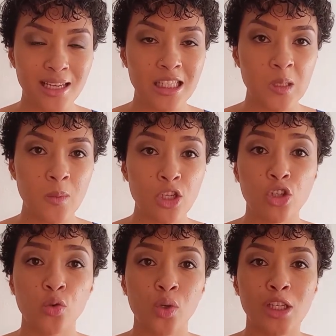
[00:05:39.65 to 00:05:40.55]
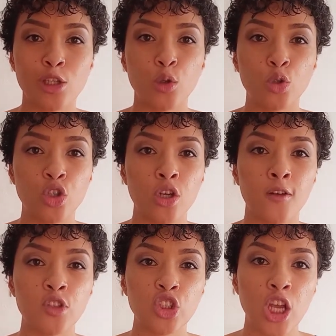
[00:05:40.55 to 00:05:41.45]
a special resolution of
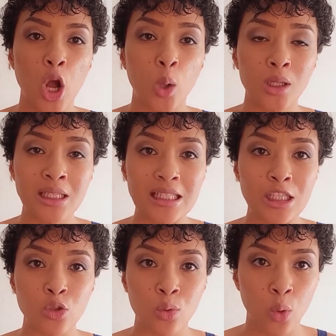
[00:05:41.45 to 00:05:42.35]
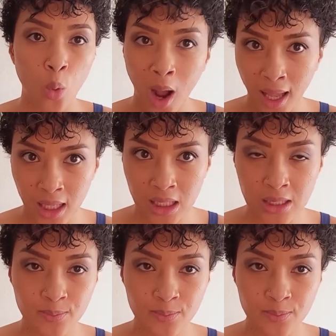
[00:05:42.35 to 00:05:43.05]
shareholders is required.